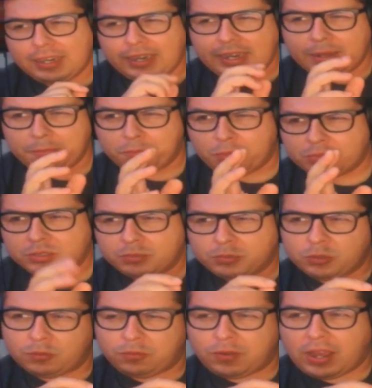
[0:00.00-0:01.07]
it bumps up
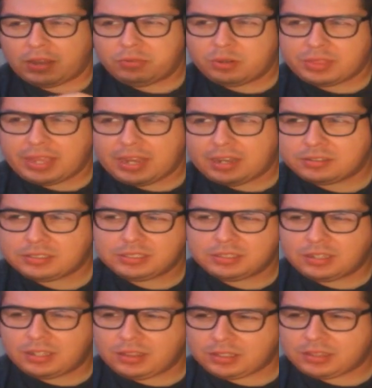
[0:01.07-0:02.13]
to
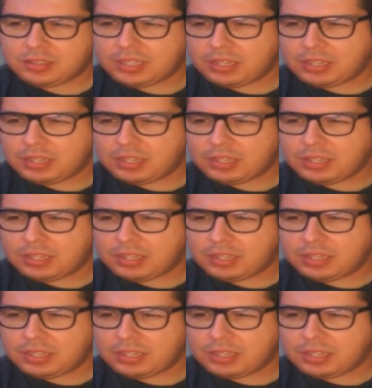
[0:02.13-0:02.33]
500,000,